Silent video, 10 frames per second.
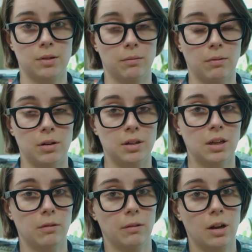to run
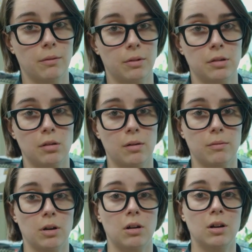data recovery
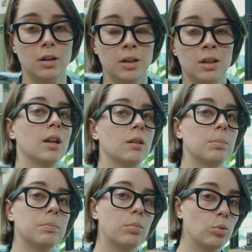software on and
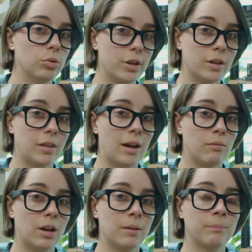pull data that way.